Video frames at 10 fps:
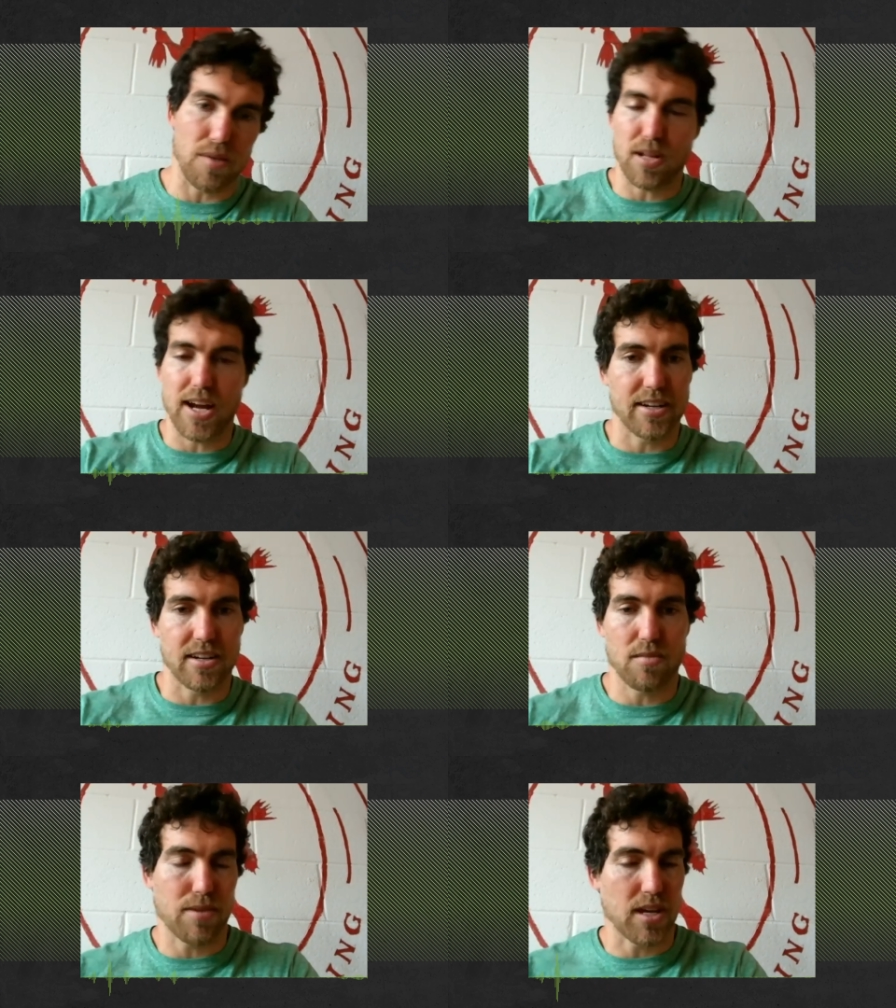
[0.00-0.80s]
I
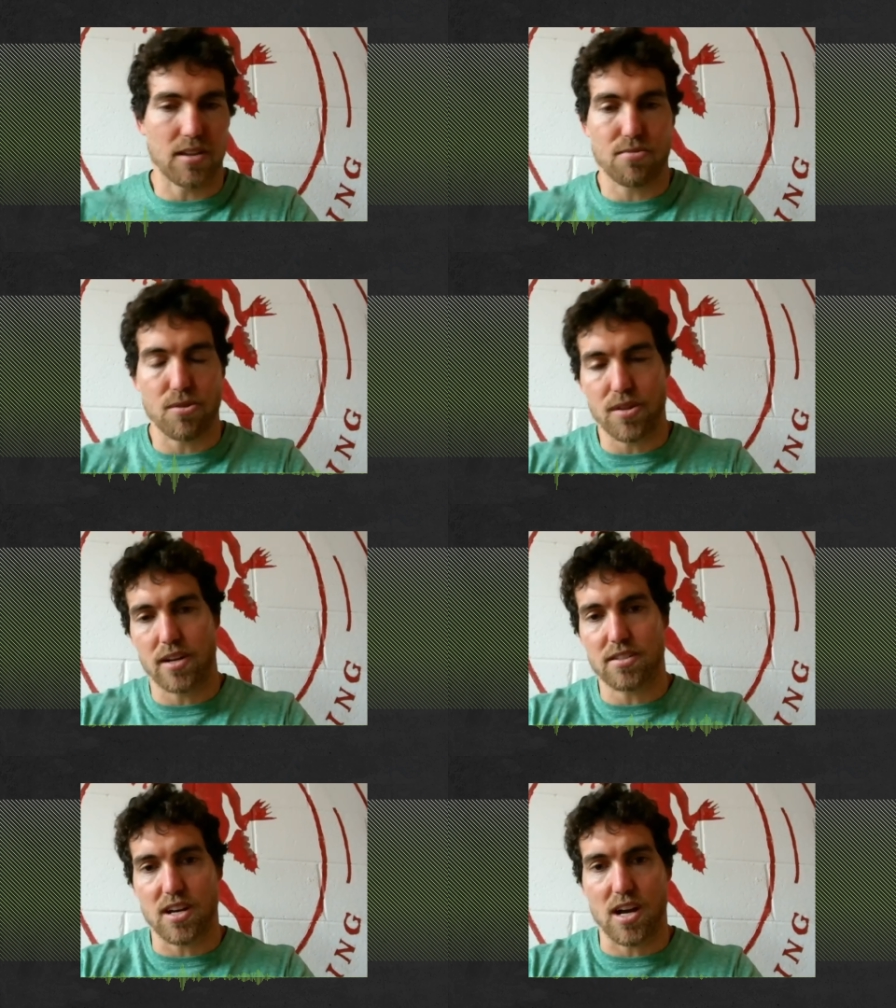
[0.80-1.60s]
blacken it in the pan, throw that
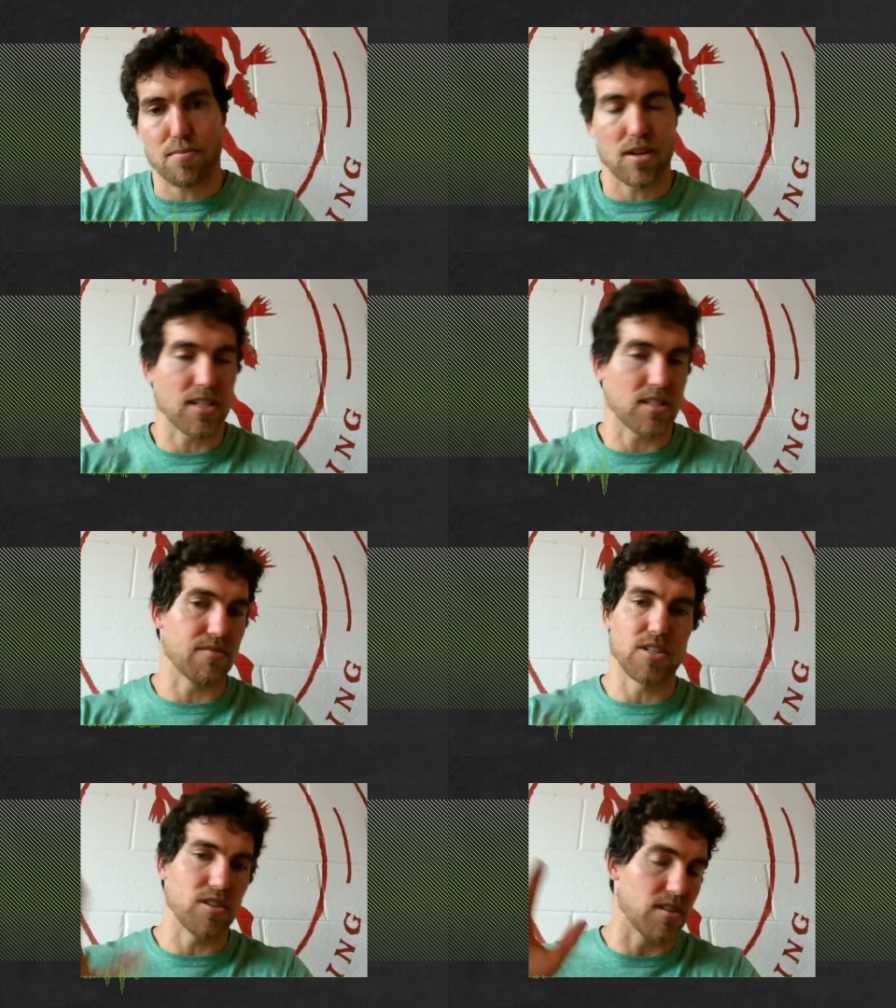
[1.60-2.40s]
on top, lots of
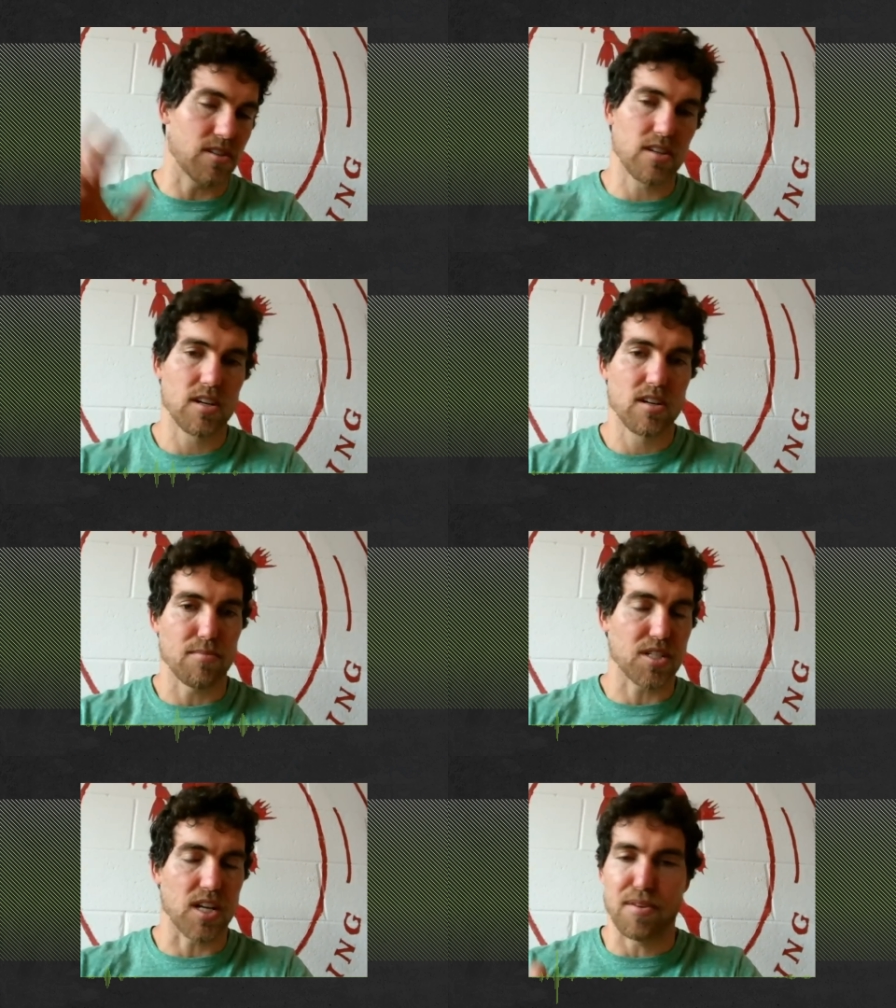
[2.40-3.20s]
veggies,
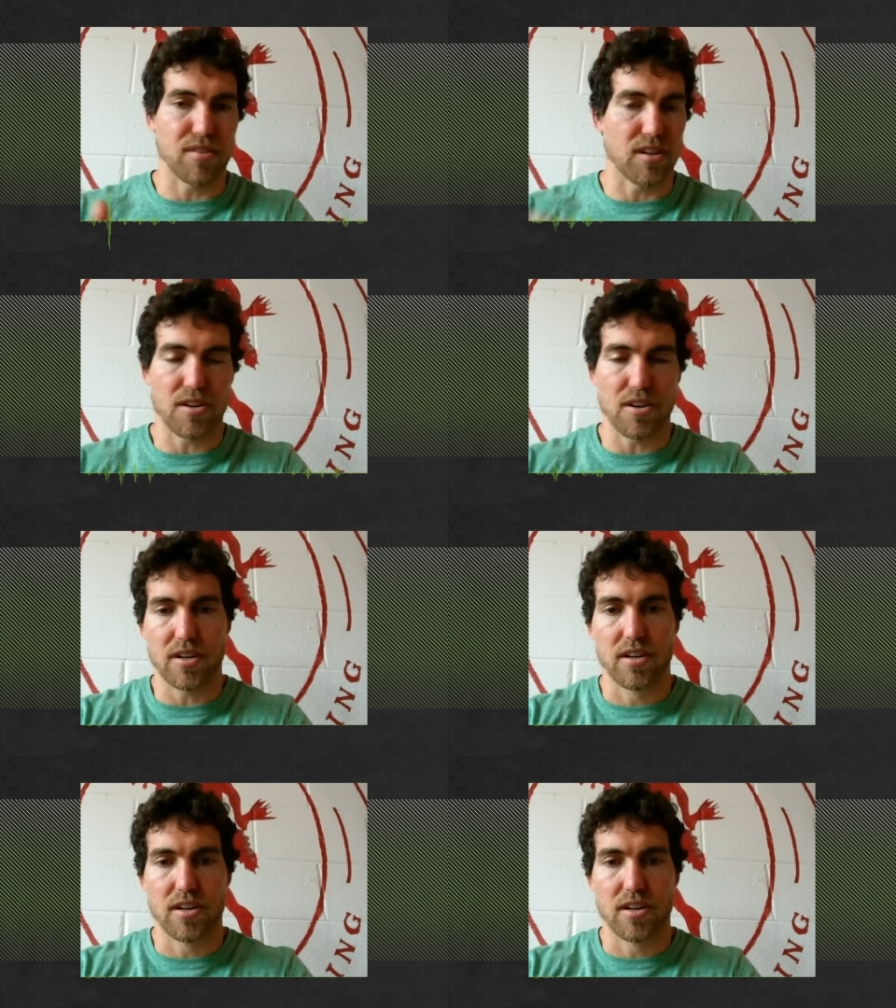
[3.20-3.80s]
balsamic vinegar,